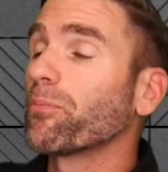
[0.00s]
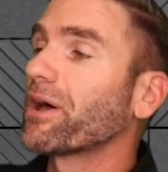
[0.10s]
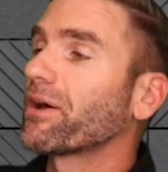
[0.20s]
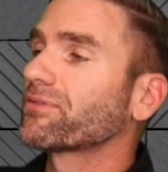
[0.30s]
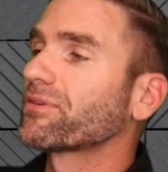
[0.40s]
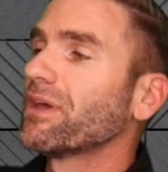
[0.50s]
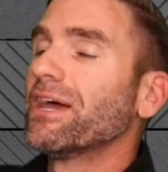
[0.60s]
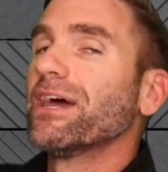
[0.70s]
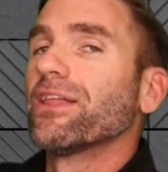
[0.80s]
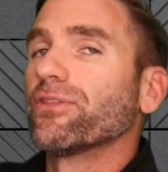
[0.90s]
mounts,
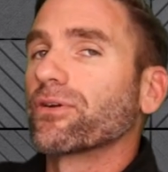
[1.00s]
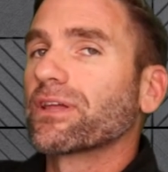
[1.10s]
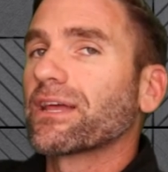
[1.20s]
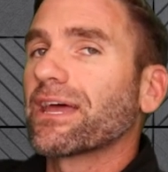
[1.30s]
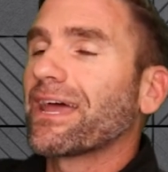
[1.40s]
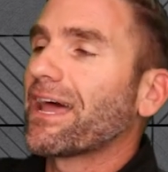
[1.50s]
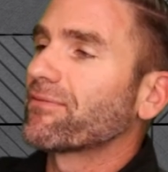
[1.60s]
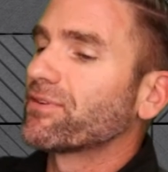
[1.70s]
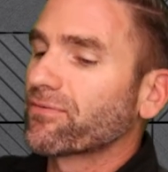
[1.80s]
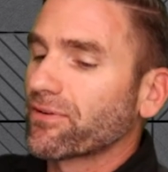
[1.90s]
they're going to
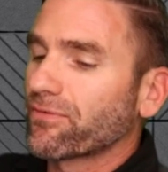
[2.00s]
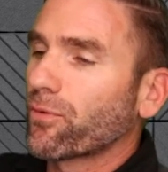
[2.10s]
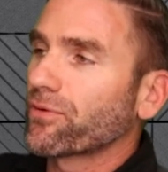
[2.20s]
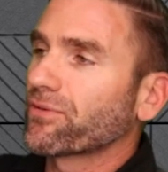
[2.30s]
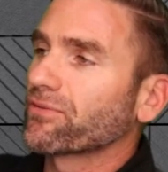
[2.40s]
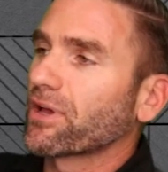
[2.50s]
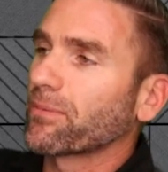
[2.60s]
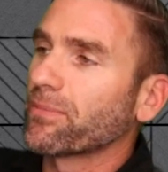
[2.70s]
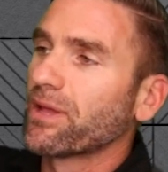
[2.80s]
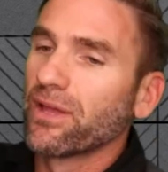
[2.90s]
have different forces on
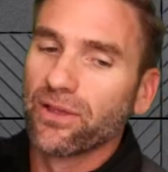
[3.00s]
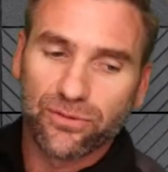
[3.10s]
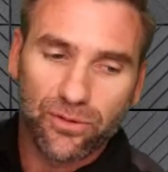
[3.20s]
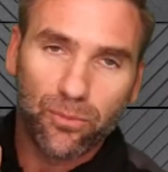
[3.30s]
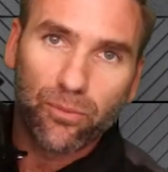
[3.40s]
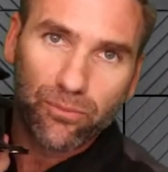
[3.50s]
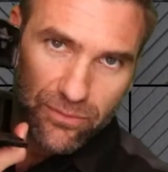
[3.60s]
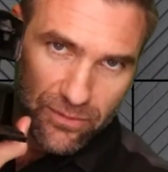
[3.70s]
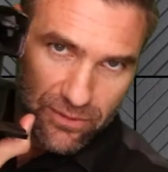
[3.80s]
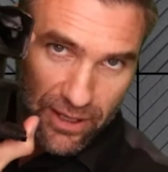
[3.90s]
them. So
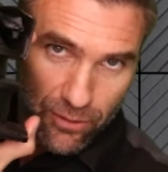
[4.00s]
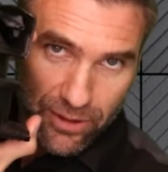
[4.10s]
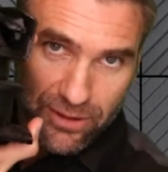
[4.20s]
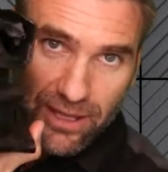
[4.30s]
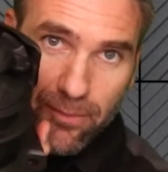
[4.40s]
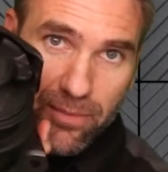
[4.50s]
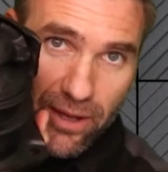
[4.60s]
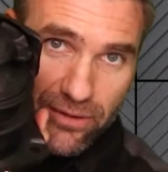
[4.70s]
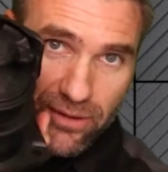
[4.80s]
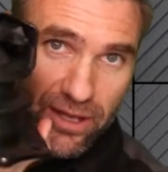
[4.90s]
take a look at that
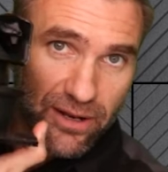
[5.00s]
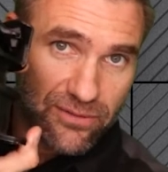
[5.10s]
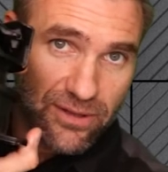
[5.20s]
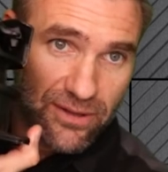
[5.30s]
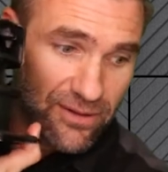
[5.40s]
mount, you can kind of see it's